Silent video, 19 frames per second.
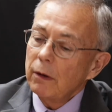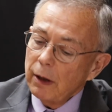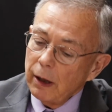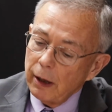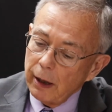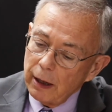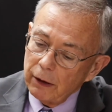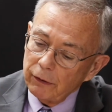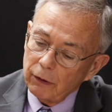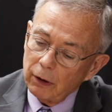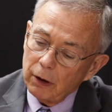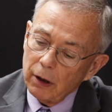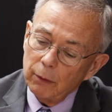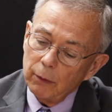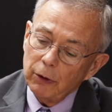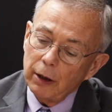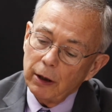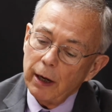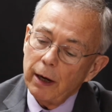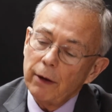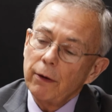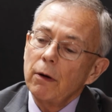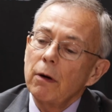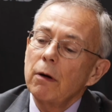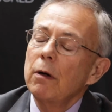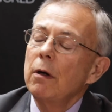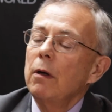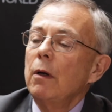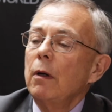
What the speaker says: that has to come together